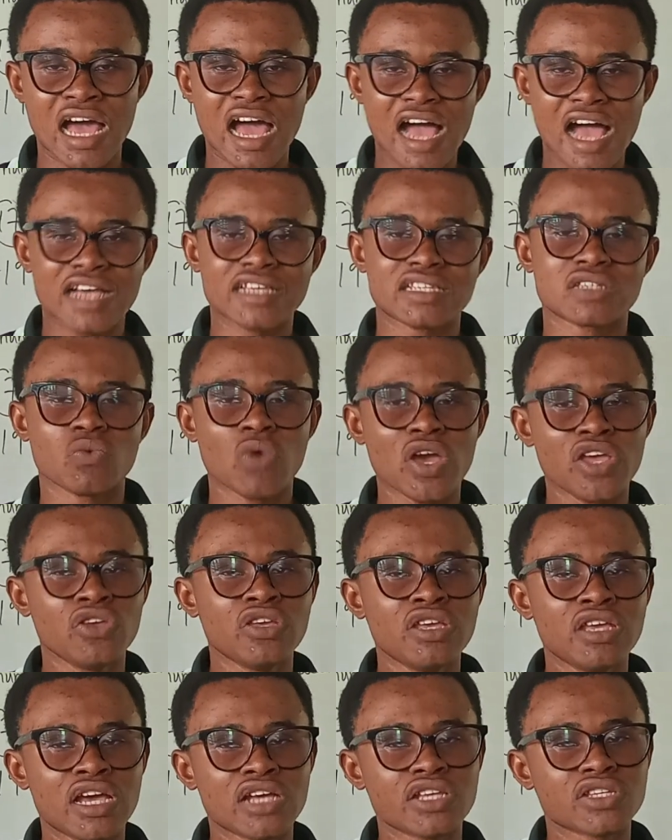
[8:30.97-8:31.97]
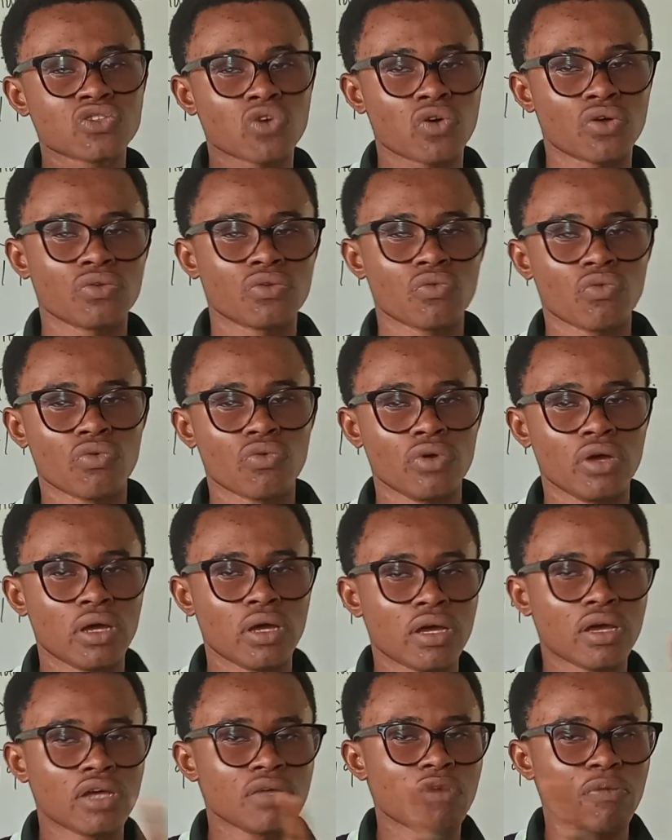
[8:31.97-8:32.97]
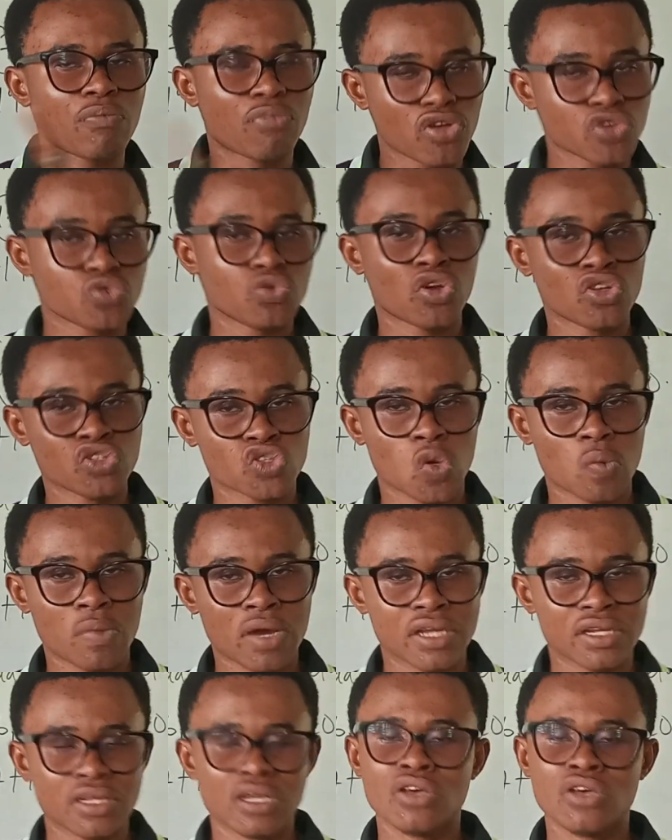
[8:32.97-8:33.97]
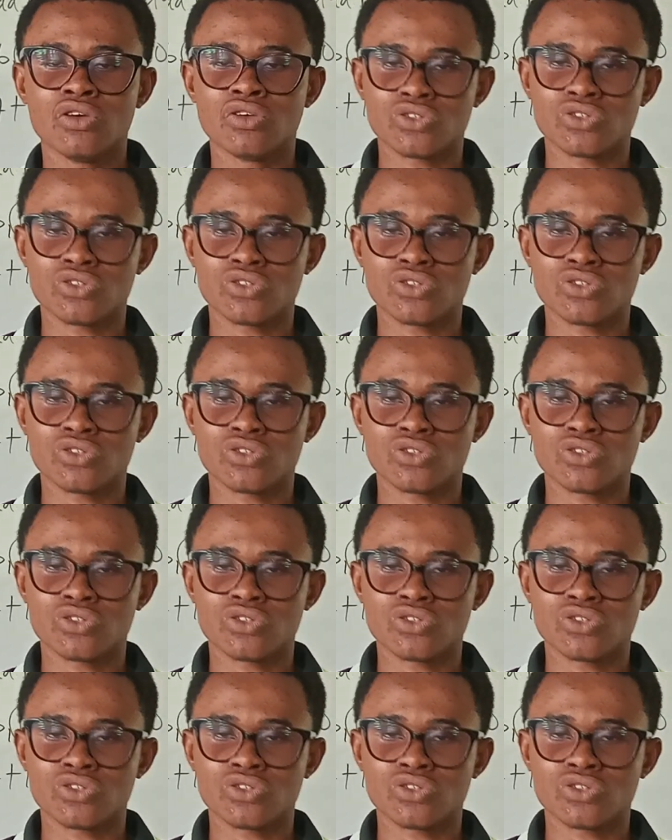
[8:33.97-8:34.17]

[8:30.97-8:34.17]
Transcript: As when you hear son, plus will come to mind.